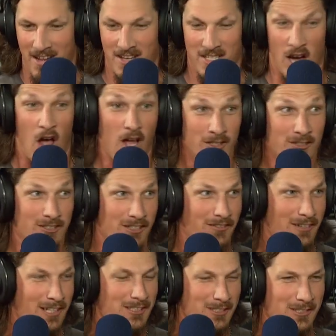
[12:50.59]
tons of
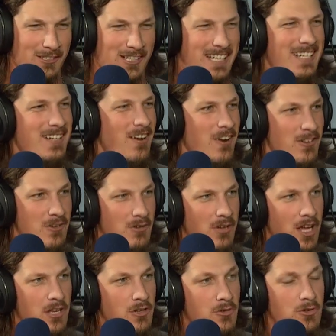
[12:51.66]
history, and
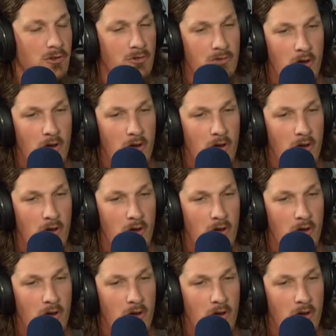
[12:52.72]
you do